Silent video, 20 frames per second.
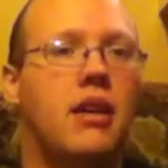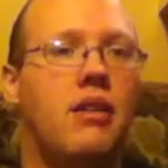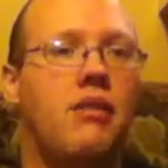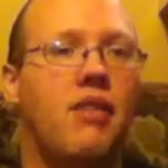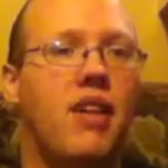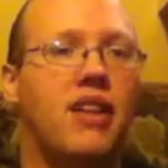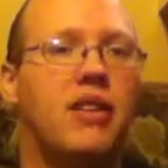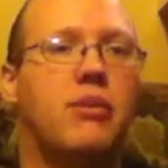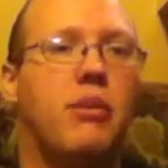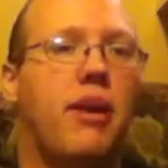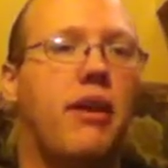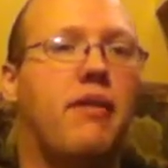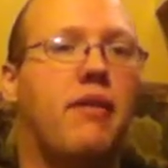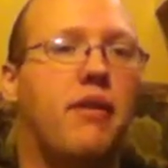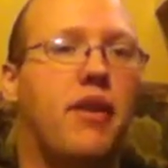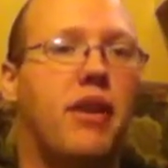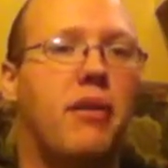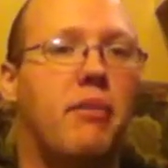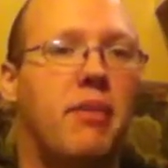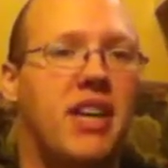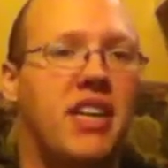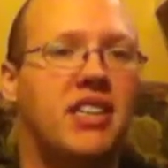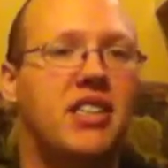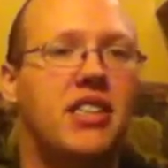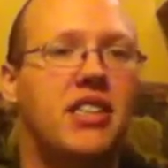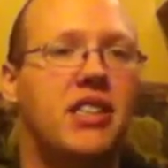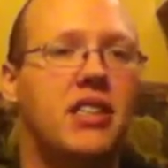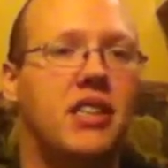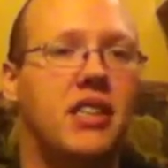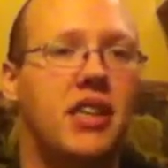That's why
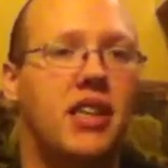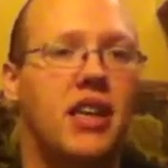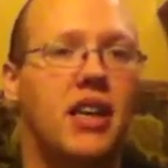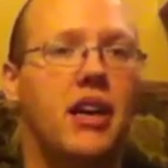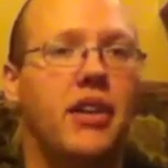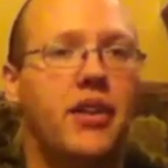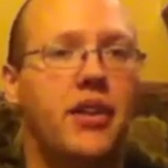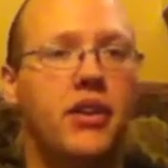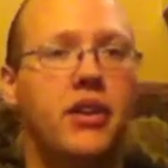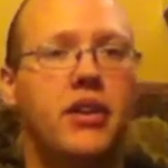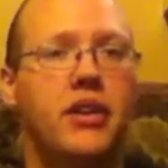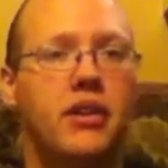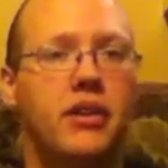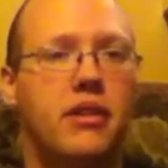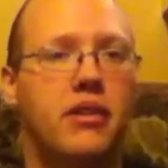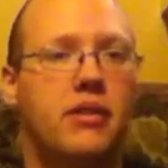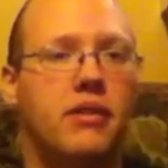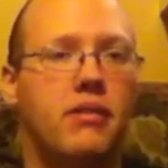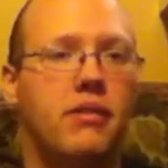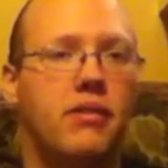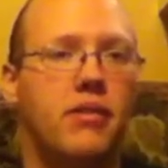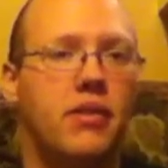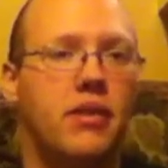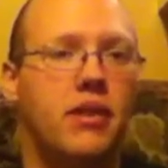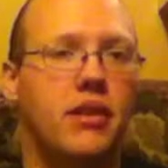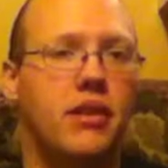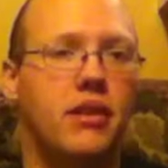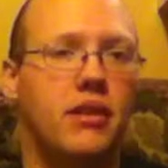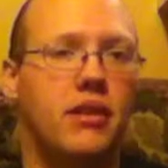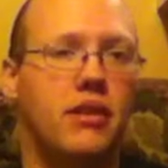Funimation and the other
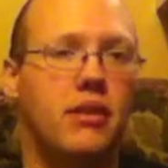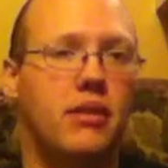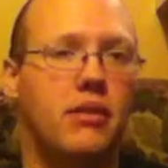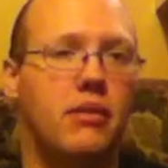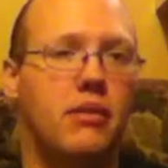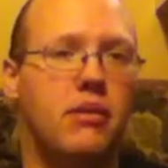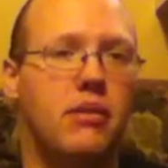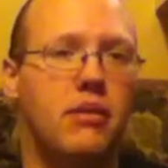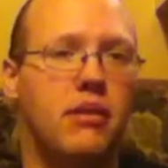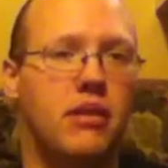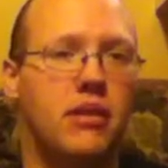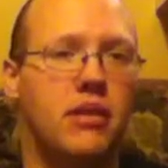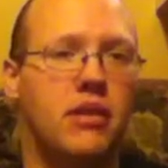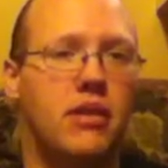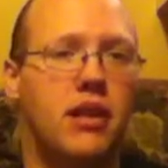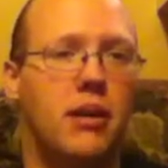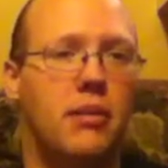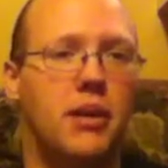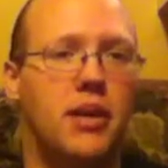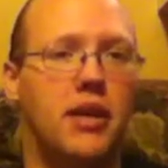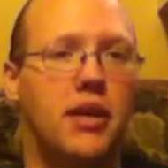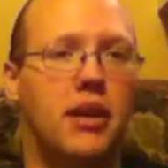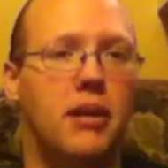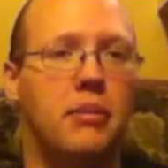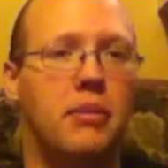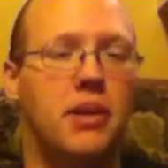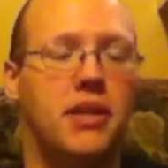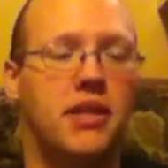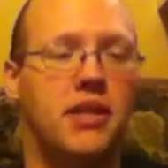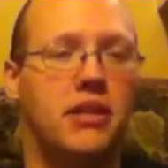dubbing
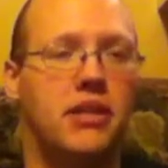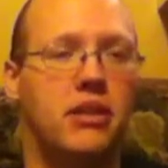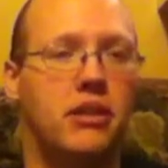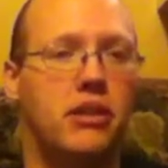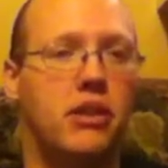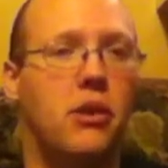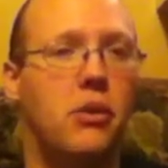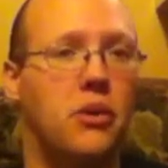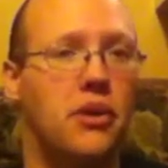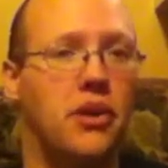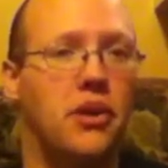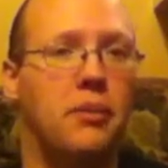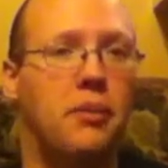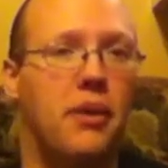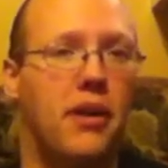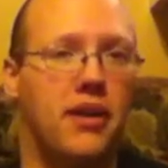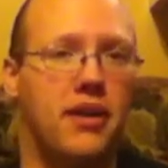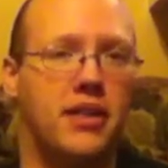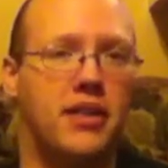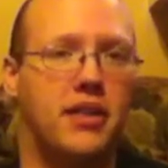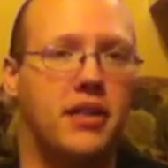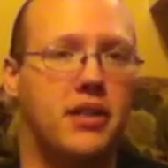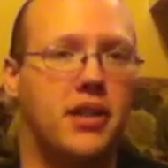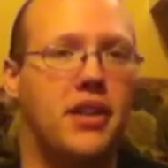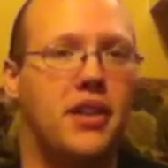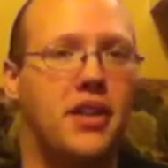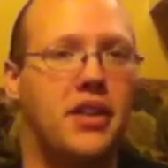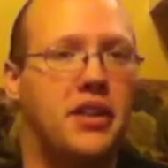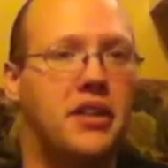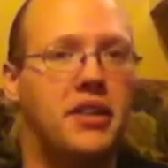companies lowered the prices
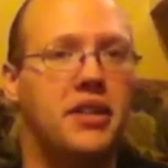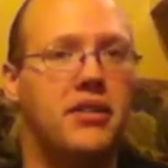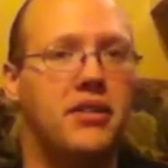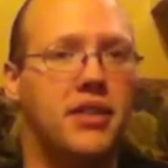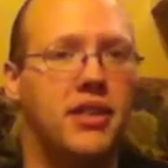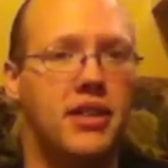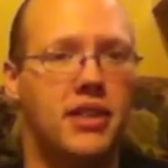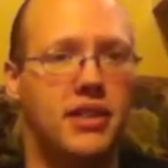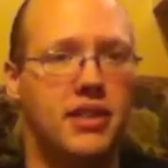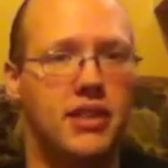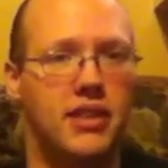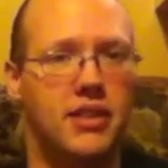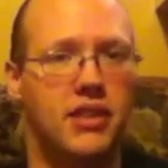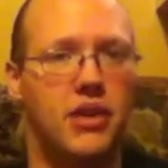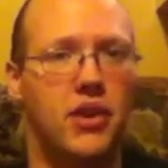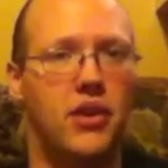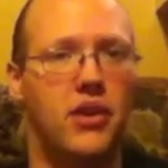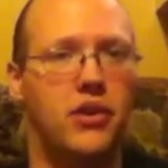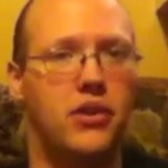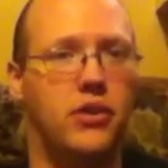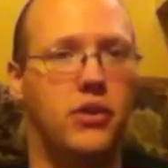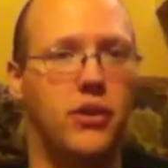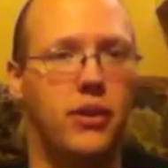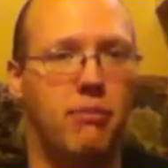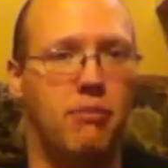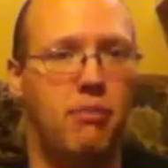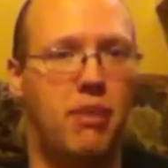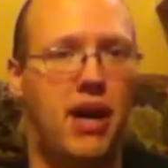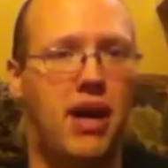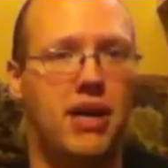on their DVDs and started doing
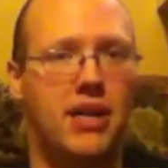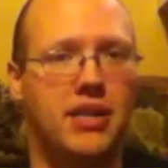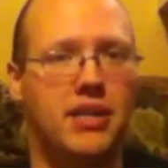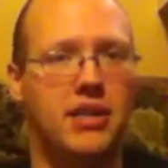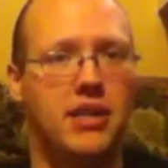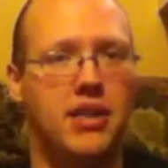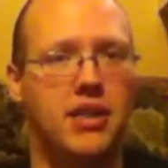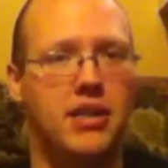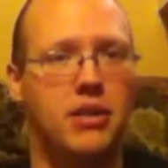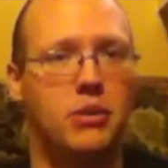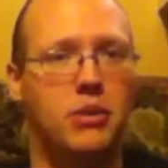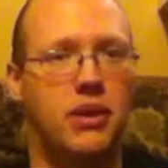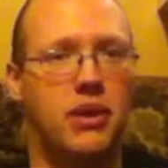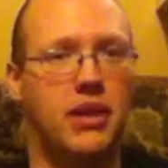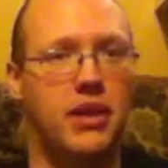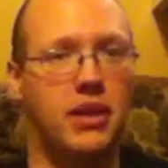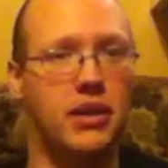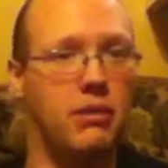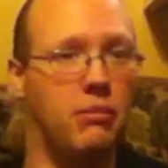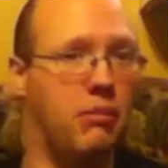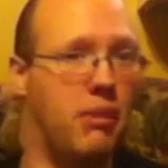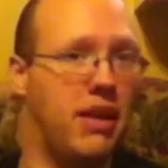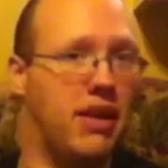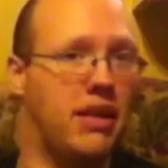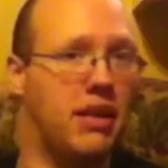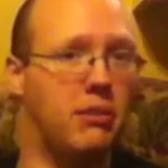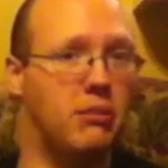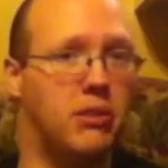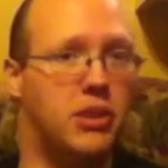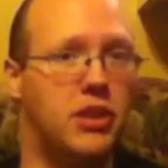box sets where they could
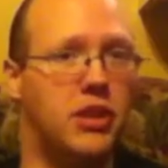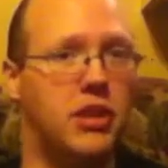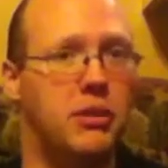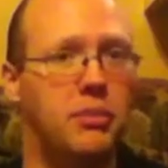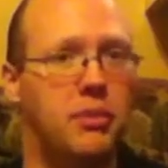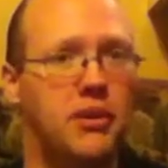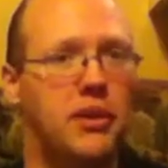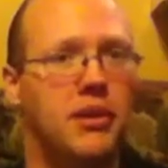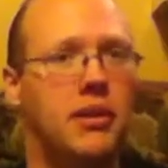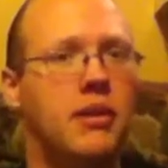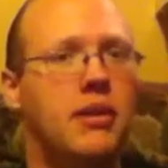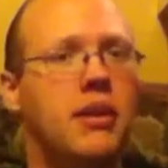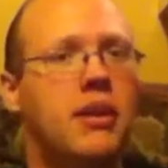make them cheaper.